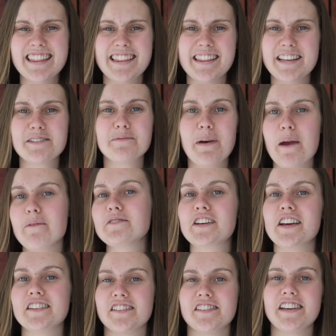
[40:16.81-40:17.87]
this baby
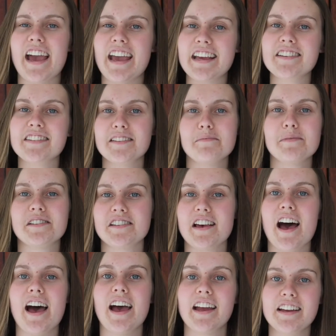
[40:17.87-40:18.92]
Jesus, yeah, he's the
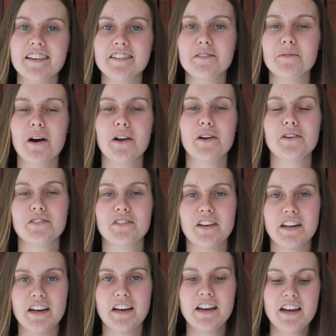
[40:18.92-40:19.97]
Messiah. He's the one who's
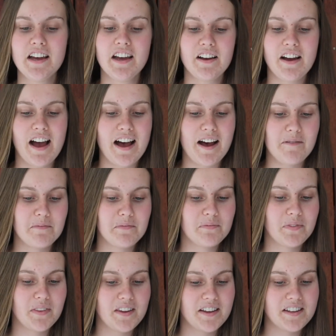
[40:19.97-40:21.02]
going to
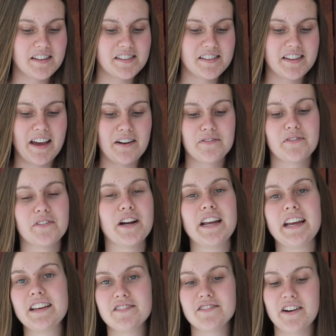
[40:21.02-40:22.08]
set
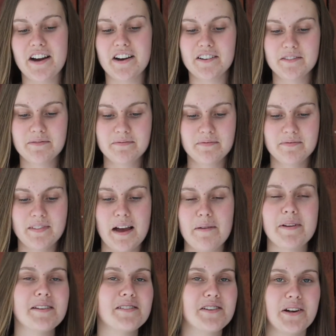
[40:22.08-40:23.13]
free Israel. I
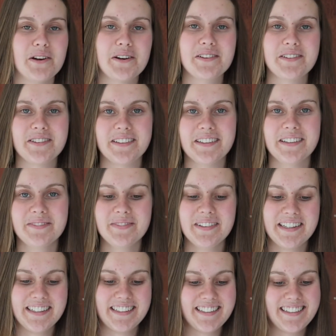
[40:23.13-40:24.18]
mean, Jerusalem.
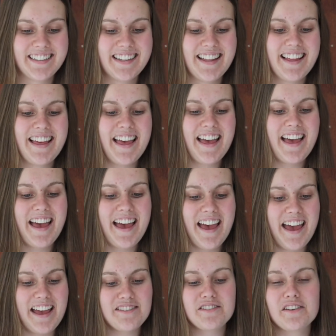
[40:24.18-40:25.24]

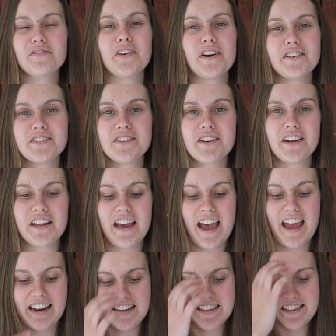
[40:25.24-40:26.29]
And so verse
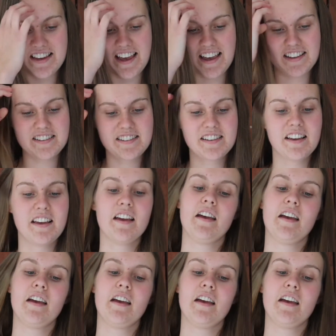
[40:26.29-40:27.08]
38, it says,